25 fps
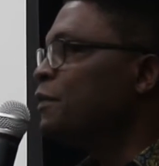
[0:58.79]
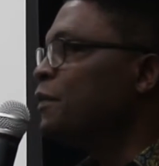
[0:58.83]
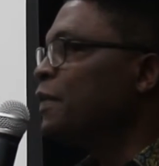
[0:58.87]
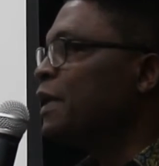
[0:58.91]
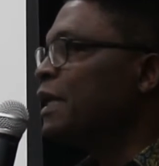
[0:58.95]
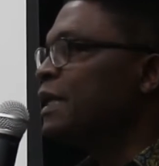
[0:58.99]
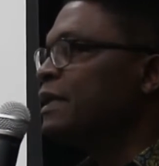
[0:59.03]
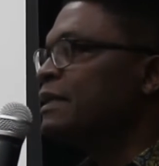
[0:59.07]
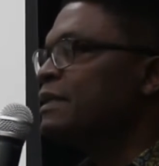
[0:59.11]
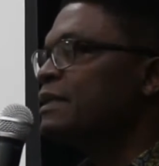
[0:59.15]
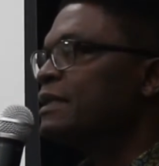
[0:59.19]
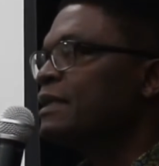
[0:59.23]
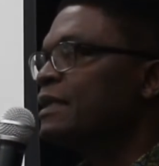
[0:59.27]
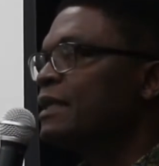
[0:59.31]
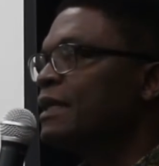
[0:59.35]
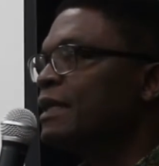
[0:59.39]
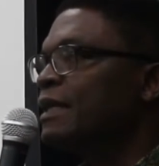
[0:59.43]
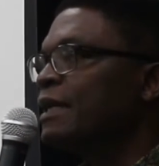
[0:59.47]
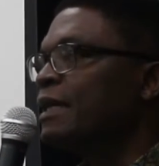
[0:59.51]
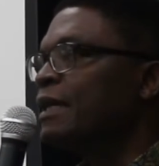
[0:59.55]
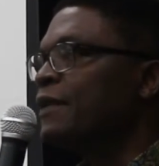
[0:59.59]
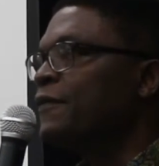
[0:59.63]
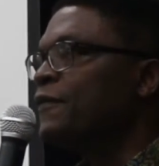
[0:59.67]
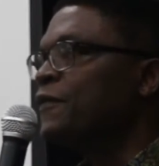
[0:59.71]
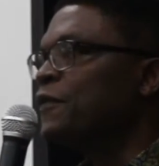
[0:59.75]
but
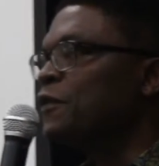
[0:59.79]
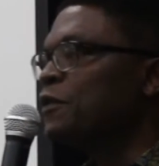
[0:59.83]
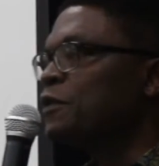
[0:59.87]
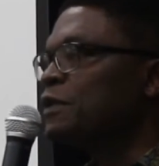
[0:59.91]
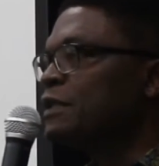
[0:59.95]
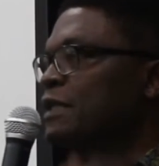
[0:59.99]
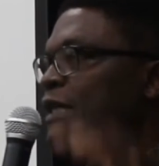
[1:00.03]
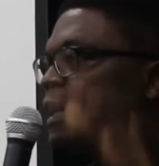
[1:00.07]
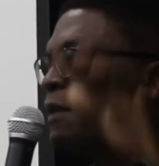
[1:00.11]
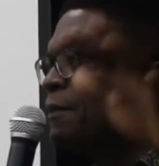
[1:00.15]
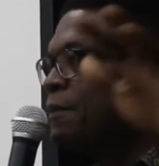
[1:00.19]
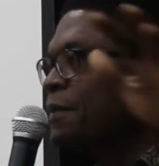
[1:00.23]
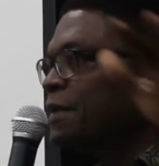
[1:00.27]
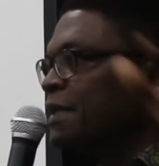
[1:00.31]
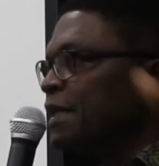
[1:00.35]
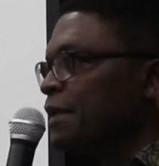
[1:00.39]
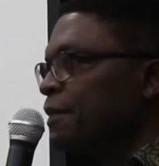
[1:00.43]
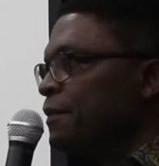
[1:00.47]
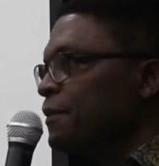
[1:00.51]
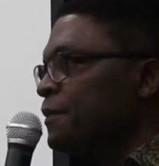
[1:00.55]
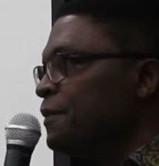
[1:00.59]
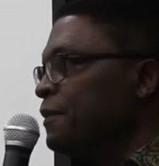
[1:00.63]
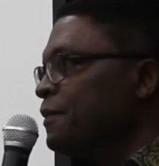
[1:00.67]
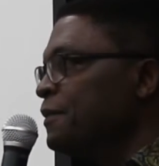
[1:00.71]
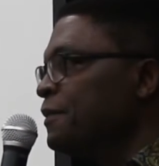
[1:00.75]
if you dump
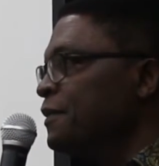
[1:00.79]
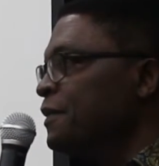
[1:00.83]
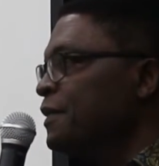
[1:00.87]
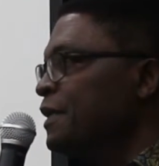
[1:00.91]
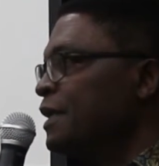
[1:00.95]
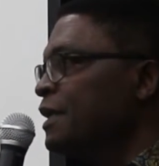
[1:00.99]
them,